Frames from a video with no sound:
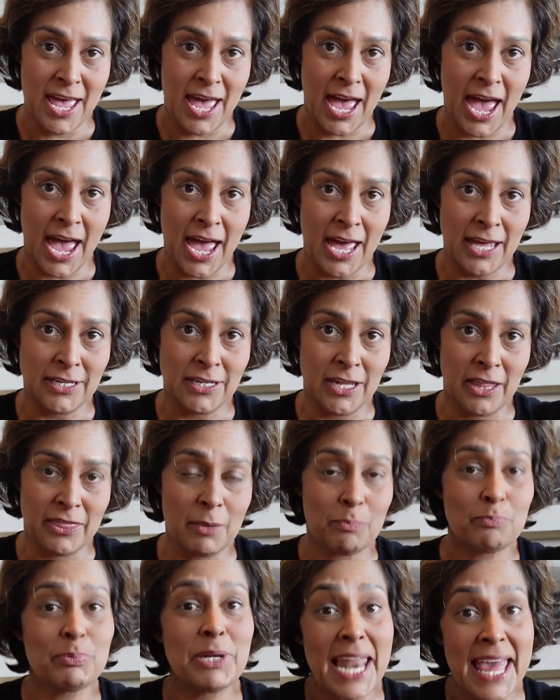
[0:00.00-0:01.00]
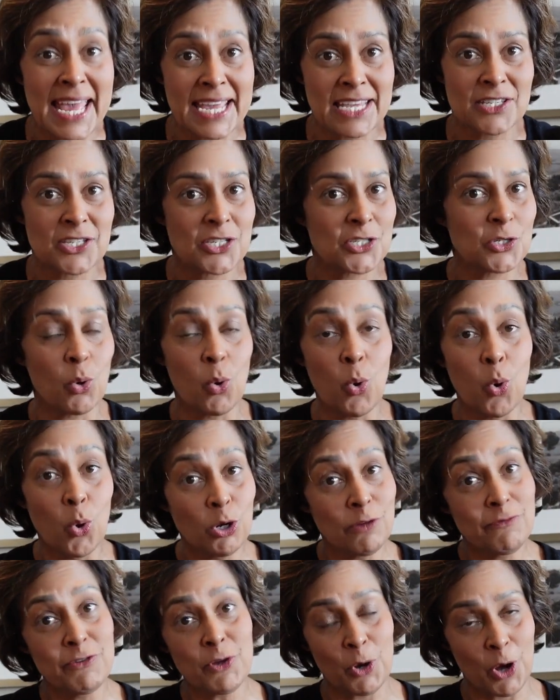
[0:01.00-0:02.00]
and that plays to all
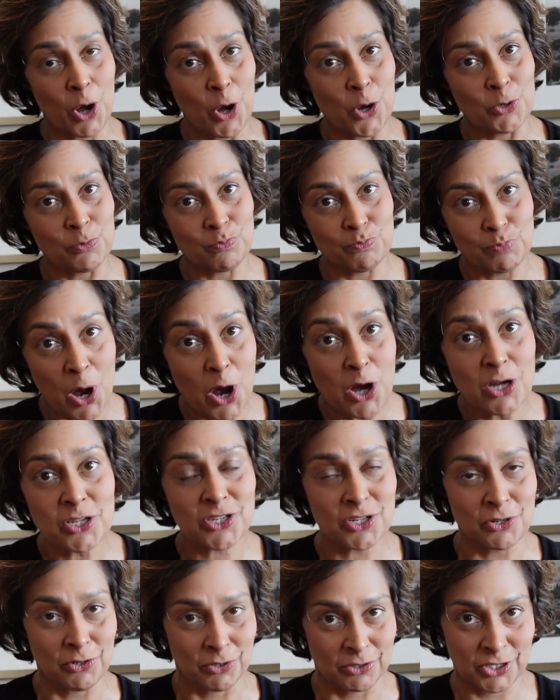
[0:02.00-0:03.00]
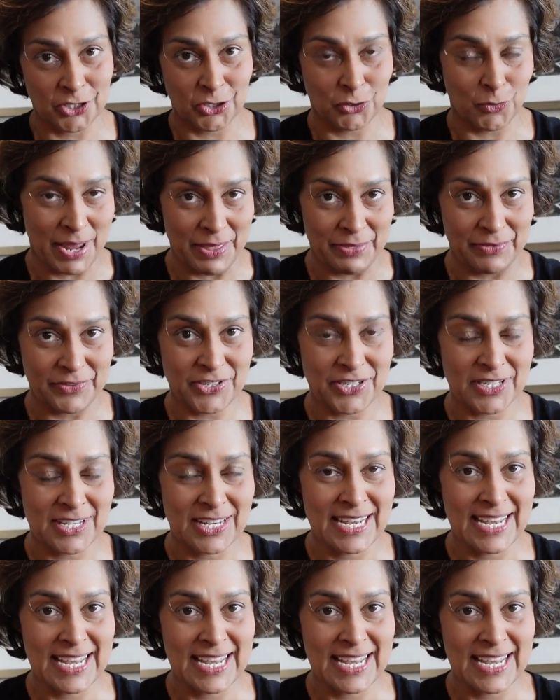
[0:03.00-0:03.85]
of your own personal strengths